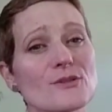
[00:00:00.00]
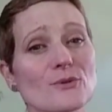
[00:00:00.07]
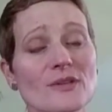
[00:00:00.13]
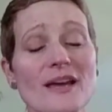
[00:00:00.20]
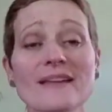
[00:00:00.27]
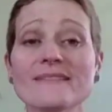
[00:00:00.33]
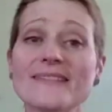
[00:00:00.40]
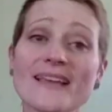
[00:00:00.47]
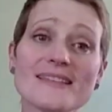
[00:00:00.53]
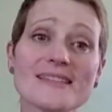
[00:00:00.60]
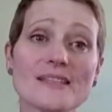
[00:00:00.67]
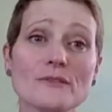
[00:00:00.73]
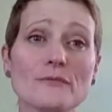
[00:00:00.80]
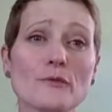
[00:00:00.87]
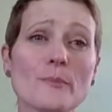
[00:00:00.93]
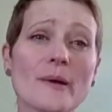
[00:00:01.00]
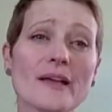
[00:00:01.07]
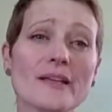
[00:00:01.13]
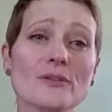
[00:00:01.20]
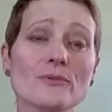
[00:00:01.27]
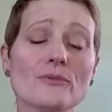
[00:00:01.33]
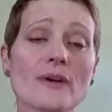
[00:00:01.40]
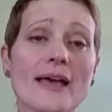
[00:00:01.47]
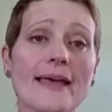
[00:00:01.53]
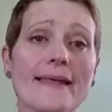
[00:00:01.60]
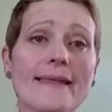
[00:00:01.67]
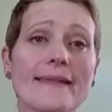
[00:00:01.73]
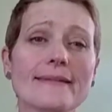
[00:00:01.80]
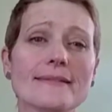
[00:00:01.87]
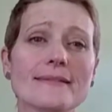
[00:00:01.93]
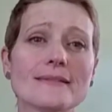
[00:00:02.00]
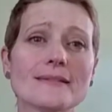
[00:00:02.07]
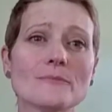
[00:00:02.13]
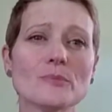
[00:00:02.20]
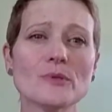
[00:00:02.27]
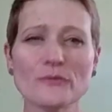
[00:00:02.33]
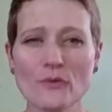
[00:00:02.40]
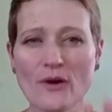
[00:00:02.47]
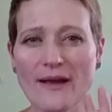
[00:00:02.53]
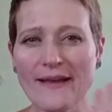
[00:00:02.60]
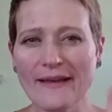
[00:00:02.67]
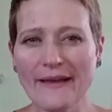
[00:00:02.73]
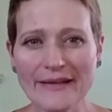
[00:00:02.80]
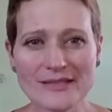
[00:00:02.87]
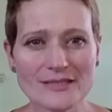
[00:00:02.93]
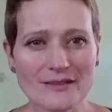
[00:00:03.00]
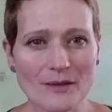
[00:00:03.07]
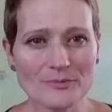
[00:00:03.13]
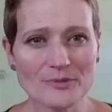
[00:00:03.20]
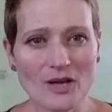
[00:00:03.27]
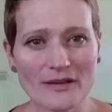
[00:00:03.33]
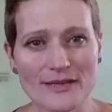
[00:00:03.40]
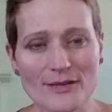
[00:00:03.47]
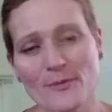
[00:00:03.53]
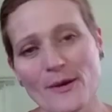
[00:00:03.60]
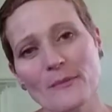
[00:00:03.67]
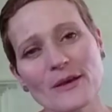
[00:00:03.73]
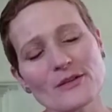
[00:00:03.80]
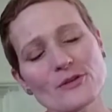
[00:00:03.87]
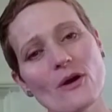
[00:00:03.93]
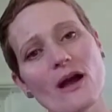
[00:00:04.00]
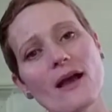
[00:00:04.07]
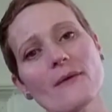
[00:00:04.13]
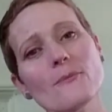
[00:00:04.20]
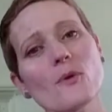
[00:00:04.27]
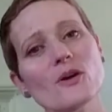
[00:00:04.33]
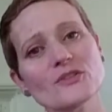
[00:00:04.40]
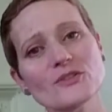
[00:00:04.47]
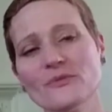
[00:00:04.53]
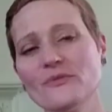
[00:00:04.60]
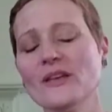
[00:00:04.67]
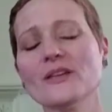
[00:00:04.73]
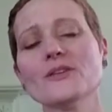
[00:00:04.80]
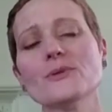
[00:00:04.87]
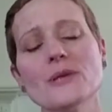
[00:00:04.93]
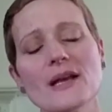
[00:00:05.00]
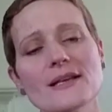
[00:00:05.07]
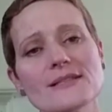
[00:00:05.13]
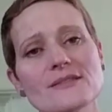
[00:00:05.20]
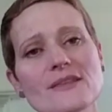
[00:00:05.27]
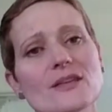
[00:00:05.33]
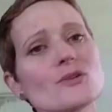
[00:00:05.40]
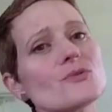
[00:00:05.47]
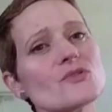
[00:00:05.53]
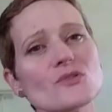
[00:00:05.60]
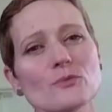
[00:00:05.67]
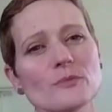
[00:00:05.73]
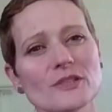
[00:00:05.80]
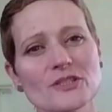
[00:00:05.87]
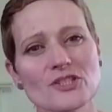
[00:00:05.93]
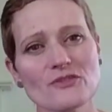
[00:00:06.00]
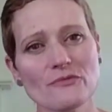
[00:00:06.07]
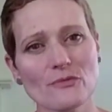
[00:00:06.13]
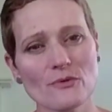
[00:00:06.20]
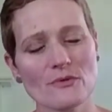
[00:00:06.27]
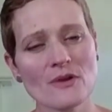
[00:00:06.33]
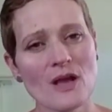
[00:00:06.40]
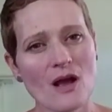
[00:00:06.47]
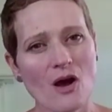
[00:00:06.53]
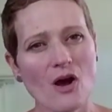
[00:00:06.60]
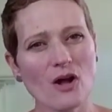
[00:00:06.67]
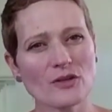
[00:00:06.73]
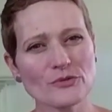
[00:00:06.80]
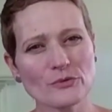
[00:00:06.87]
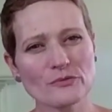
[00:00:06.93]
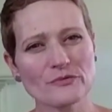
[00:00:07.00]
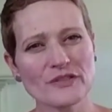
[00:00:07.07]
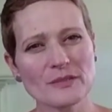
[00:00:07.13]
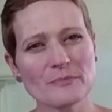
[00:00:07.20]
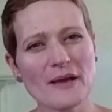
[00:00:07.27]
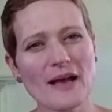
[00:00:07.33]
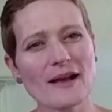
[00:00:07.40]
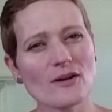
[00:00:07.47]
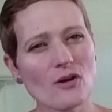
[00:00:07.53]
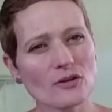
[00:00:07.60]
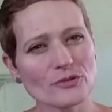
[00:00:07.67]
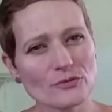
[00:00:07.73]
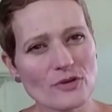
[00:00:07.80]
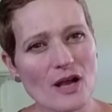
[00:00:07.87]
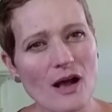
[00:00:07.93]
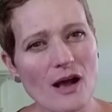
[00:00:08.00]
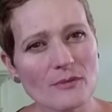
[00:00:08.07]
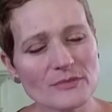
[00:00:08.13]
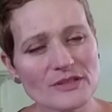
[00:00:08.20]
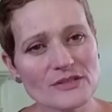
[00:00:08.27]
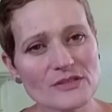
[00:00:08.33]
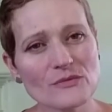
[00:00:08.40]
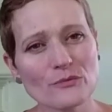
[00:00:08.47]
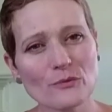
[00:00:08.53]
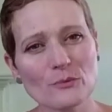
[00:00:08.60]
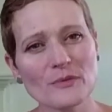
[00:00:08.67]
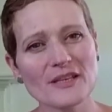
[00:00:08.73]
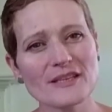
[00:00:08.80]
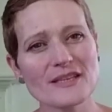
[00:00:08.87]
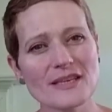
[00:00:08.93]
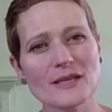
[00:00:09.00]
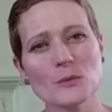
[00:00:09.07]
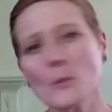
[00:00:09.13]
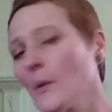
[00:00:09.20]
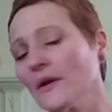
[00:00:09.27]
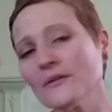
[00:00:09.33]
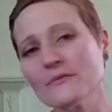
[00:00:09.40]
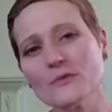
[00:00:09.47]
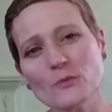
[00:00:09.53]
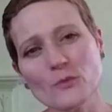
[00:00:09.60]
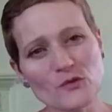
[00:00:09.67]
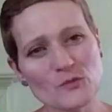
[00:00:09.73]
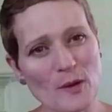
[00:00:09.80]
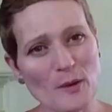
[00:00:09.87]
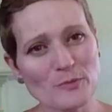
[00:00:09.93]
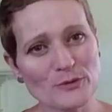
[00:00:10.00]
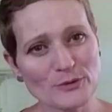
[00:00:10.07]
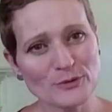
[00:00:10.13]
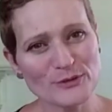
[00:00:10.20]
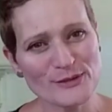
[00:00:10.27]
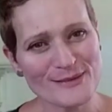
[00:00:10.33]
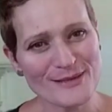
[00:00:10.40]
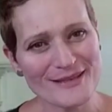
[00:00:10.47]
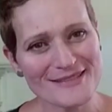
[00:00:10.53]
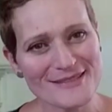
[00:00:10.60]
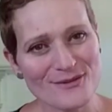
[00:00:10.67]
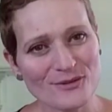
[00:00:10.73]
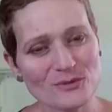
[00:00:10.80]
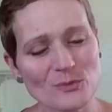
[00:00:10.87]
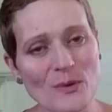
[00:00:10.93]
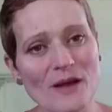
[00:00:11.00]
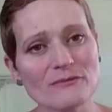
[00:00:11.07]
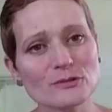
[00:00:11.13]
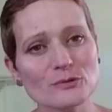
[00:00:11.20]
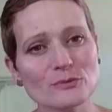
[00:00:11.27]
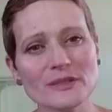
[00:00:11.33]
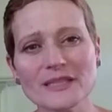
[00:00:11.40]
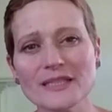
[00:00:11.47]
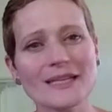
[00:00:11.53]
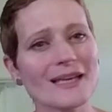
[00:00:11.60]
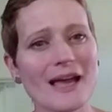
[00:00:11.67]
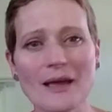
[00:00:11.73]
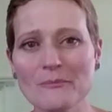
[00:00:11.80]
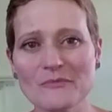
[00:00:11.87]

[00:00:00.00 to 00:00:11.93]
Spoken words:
So that's it for Bayou. And before I stop talking about Bayou, I want to thank you guys. Thank you so much for all your feedback, all your comments, for making it one of the most popular designs on Ravelry.